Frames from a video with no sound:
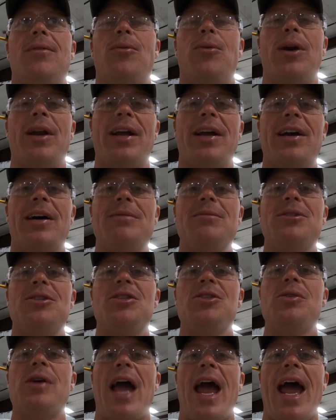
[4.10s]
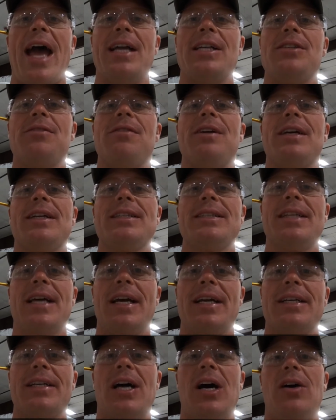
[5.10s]
when it comes to adjuvant
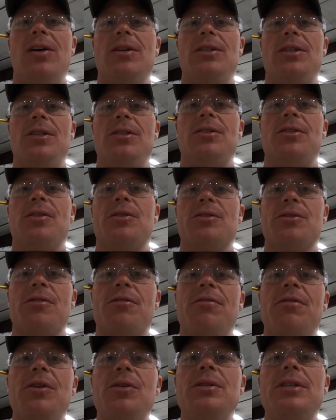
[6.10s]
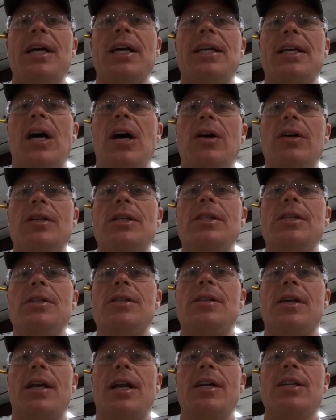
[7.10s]
technologies, there's a few
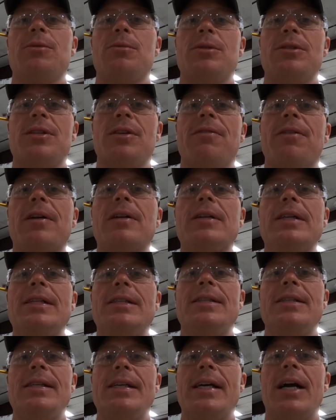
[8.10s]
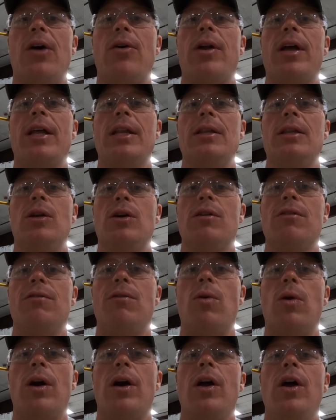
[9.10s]
technologies that I specifically seek out and look
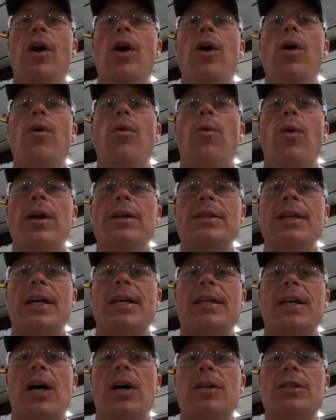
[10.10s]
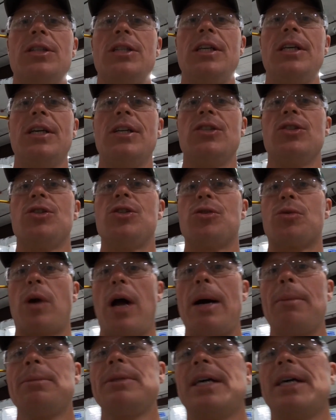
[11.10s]
for. One technology is drop